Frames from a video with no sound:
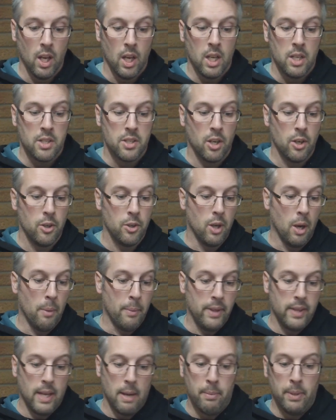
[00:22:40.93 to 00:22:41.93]
So,
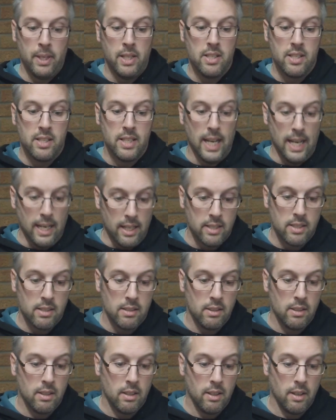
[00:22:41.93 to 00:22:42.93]
that being said,
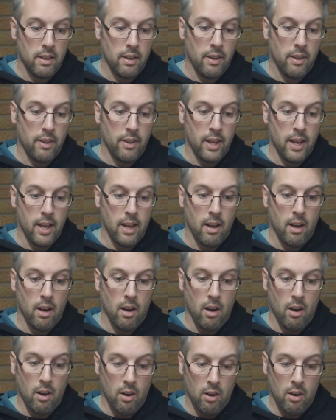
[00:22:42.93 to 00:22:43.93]
there
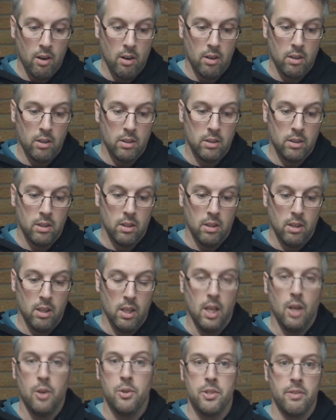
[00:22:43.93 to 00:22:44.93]
are
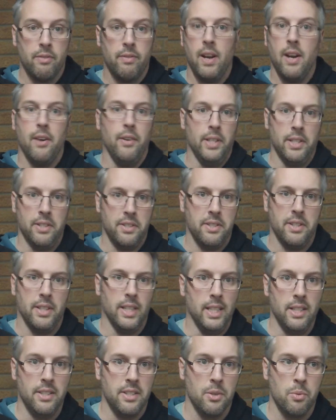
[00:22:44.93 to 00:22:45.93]
loads of variants to
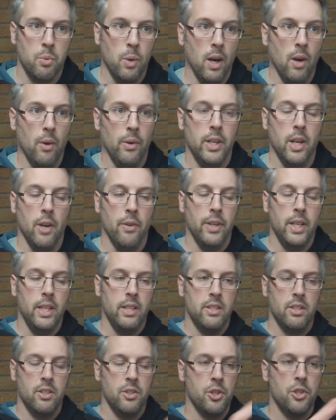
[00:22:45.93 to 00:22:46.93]
these as well.
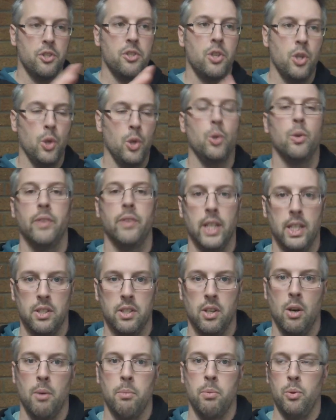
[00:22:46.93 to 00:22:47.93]
These are just two of the
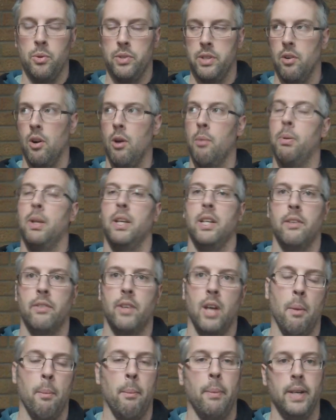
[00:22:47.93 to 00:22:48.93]
examples. There are plenty of
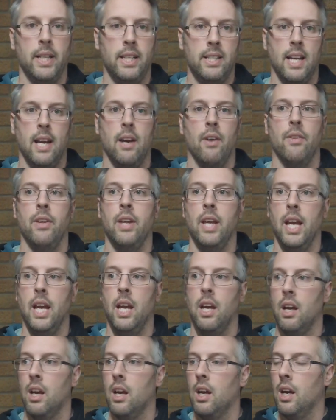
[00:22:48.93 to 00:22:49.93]
companies out there
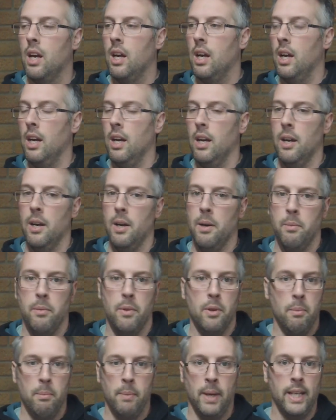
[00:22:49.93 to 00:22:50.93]

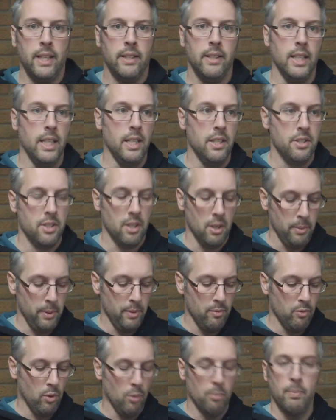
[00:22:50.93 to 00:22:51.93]
that make these. So,
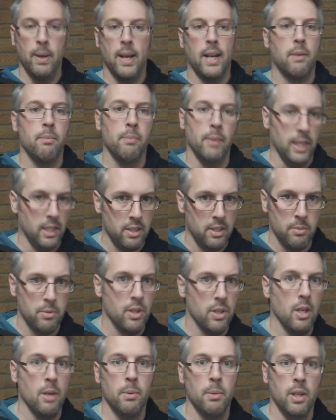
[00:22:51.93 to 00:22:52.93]
Rob Beck makes some
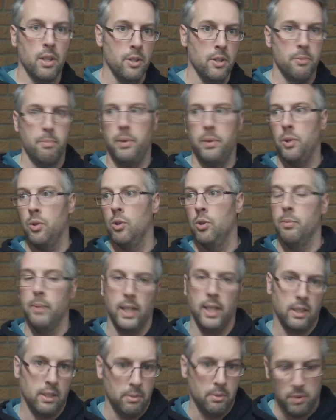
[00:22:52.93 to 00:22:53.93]
turbos, Pure
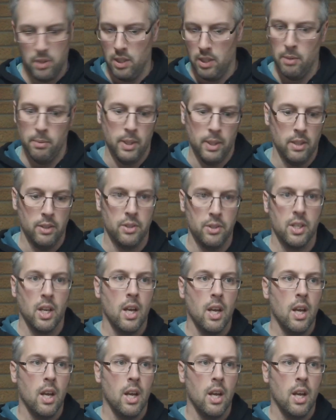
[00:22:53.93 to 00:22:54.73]
makes some turbos.